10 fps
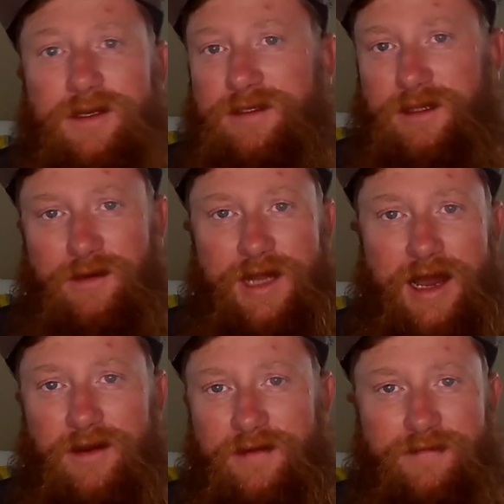slow
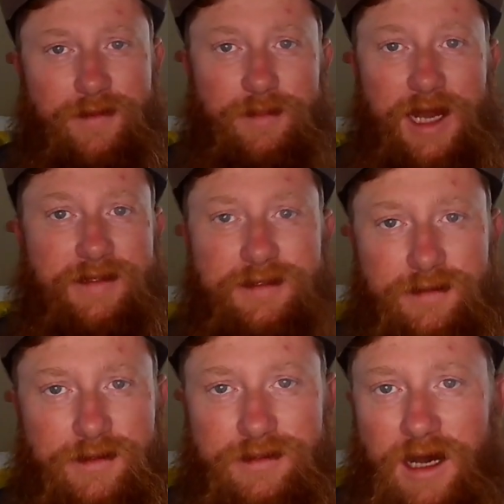down if the bite's a
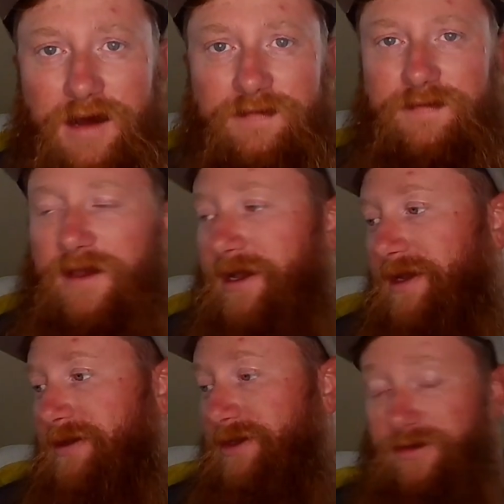little tough
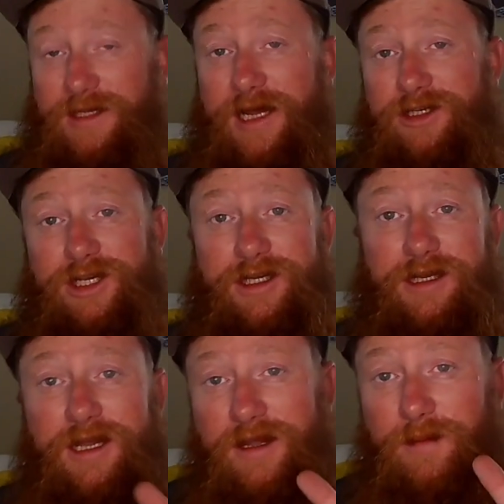and use that jig,
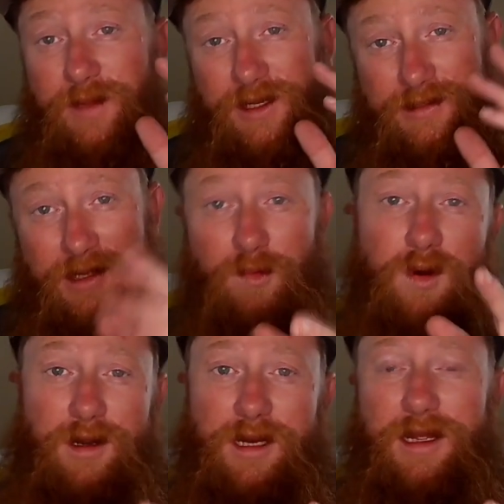because they
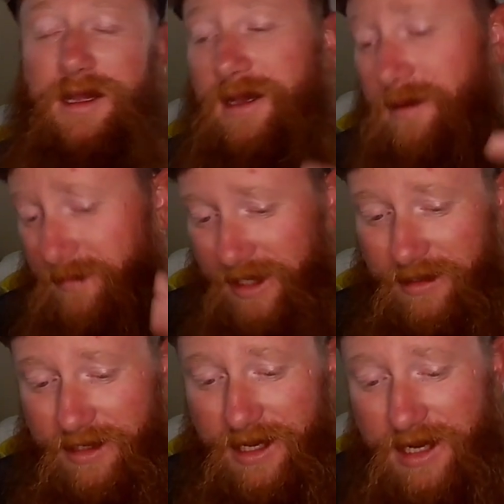work. I'm
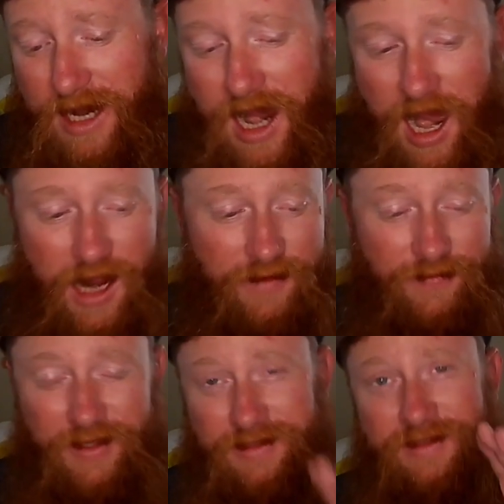telling you, and
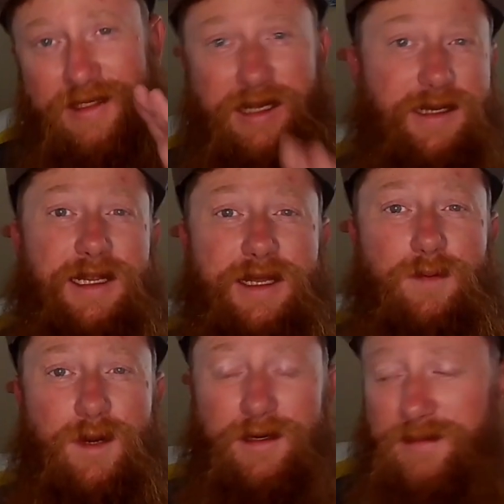this technique
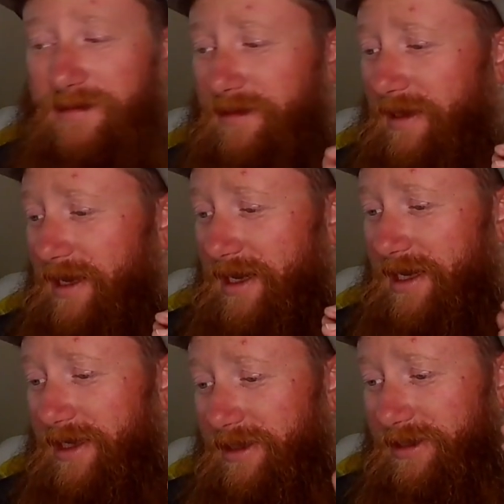works,
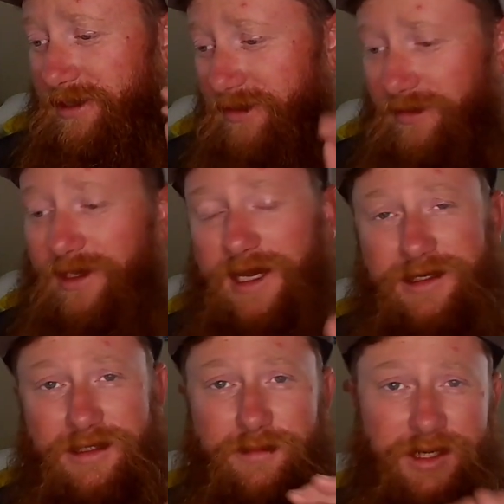and you can
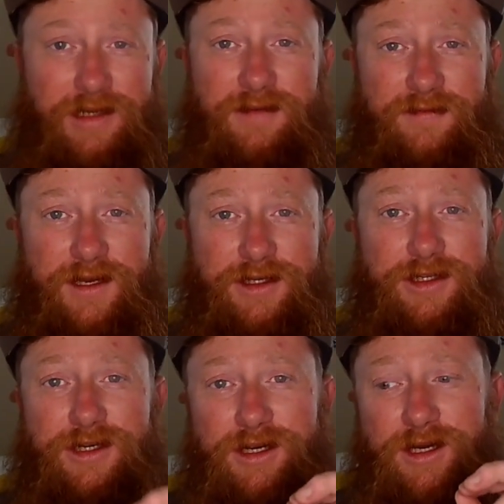catch the biggest fish
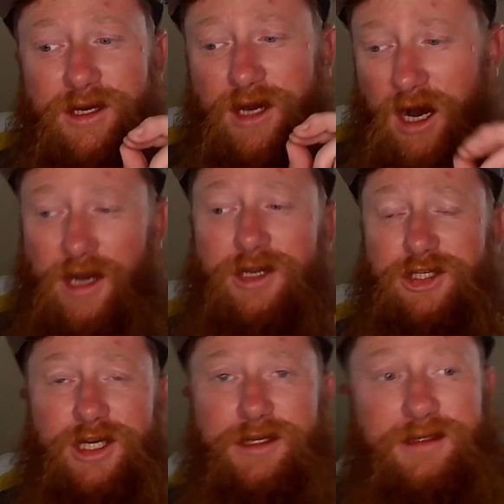on a
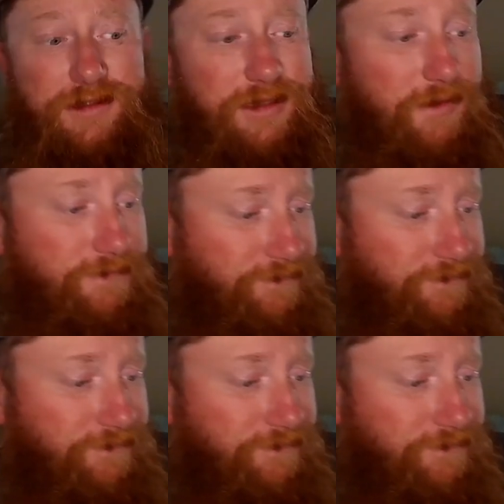jig. So